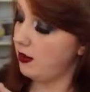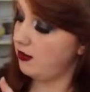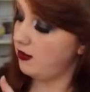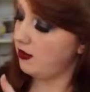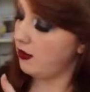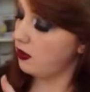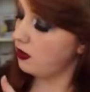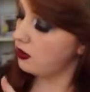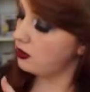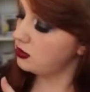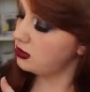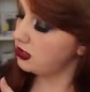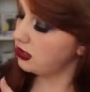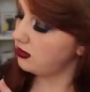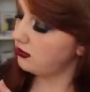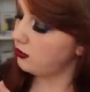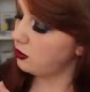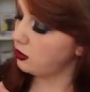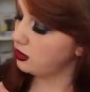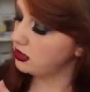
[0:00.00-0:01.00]
photos,
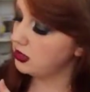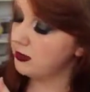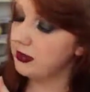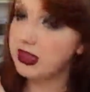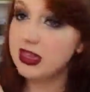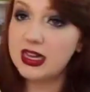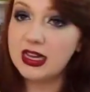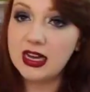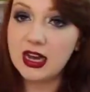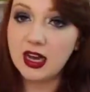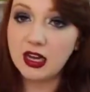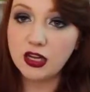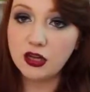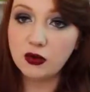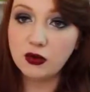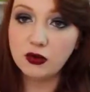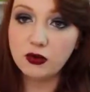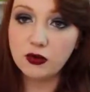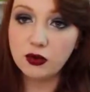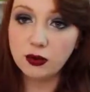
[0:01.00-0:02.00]
and of course I'm in the
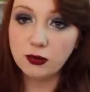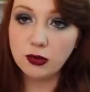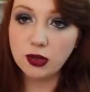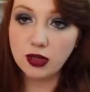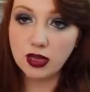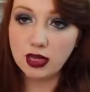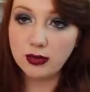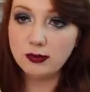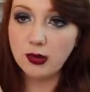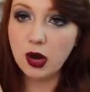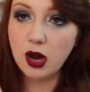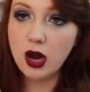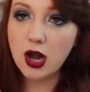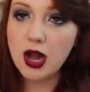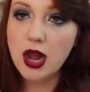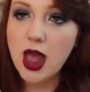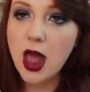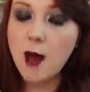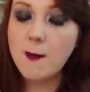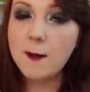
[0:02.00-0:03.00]
non-uniform looking
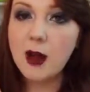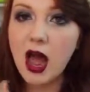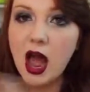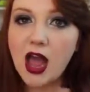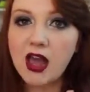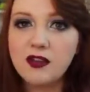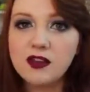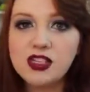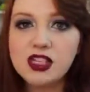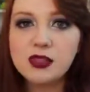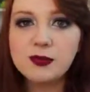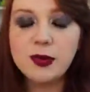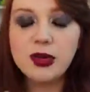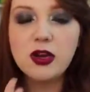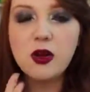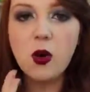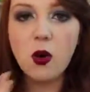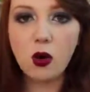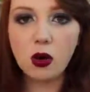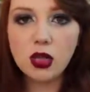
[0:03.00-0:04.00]
part, but I've just
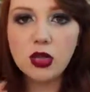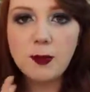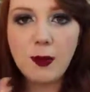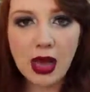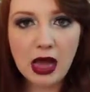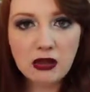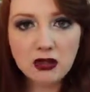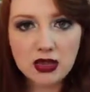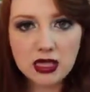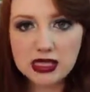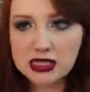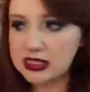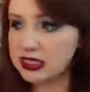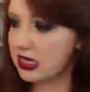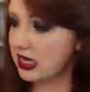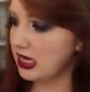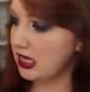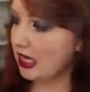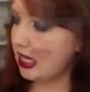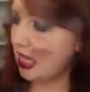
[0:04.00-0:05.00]
been all about this
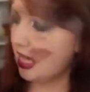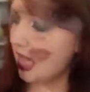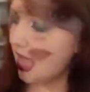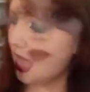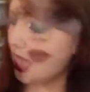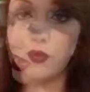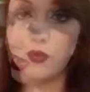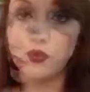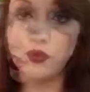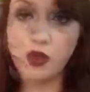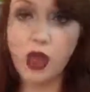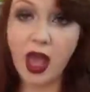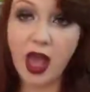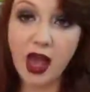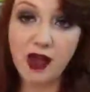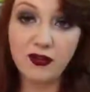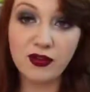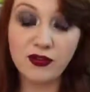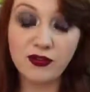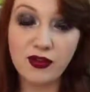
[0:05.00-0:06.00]
lately, and if you
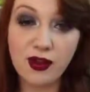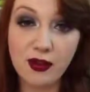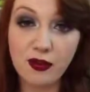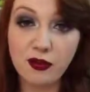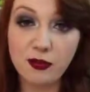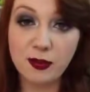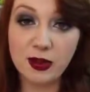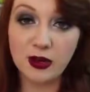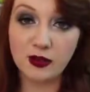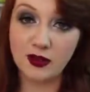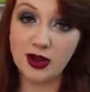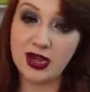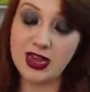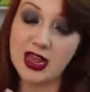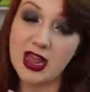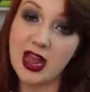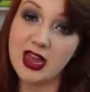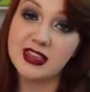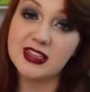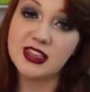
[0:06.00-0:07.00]
haven't followed me
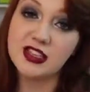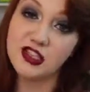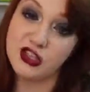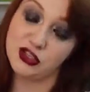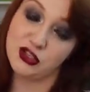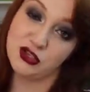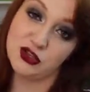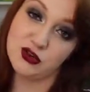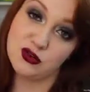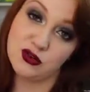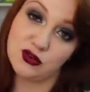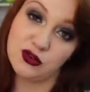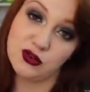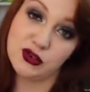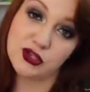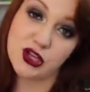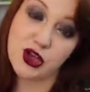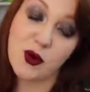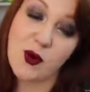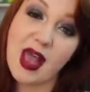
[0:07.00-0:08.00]
already, I suggest you go and
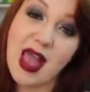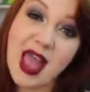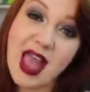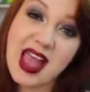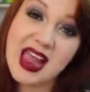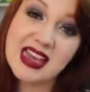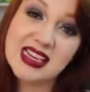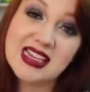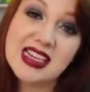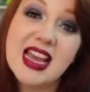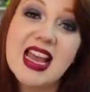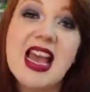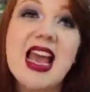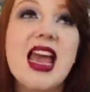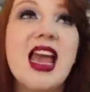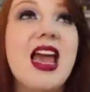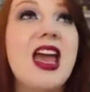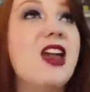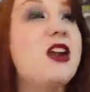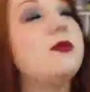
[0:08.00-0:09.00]
do so, and
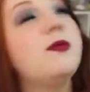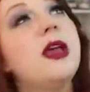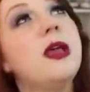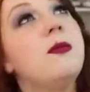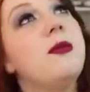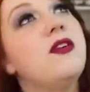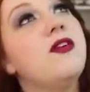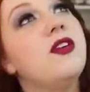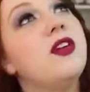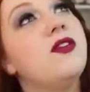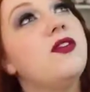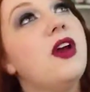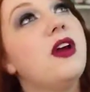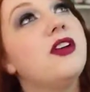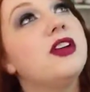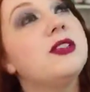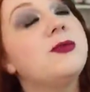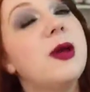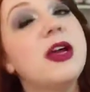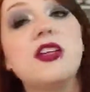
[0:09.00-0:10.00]
it'll make me feel
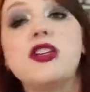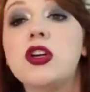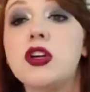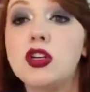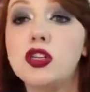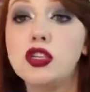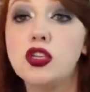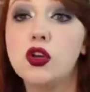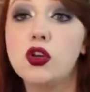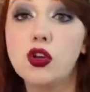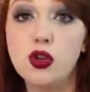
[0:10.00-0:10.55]
very special, so